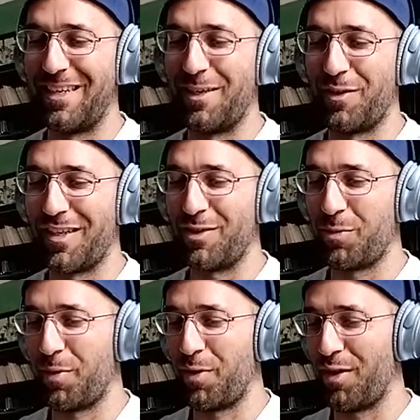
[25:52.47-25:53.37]
You know, as an
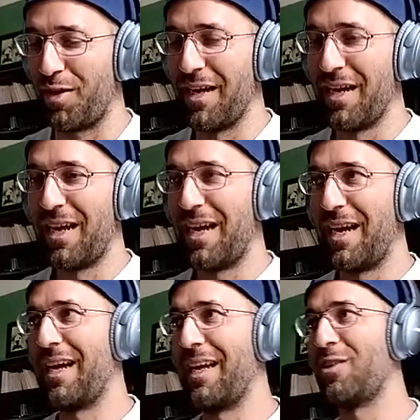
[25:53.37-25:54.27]
entrepreneur,
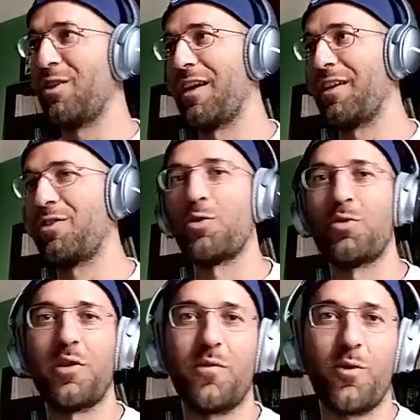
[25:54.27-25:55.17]
I
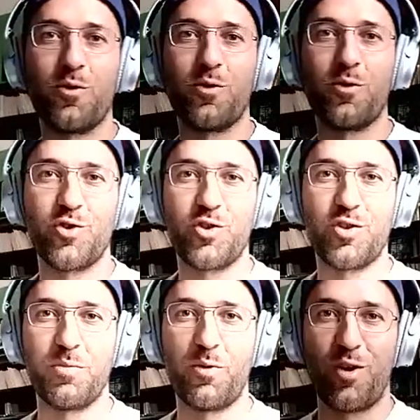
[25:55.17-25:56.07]
totally focused more
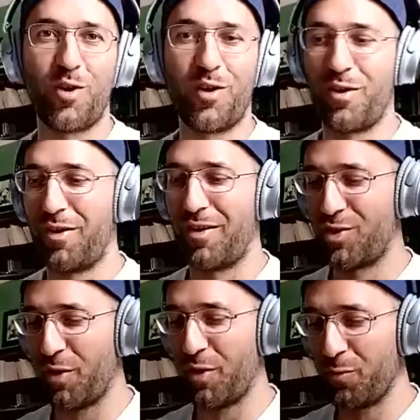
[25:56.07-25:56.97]
on the
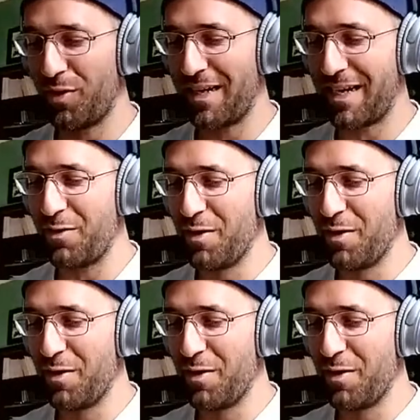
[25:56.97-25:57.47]
software now.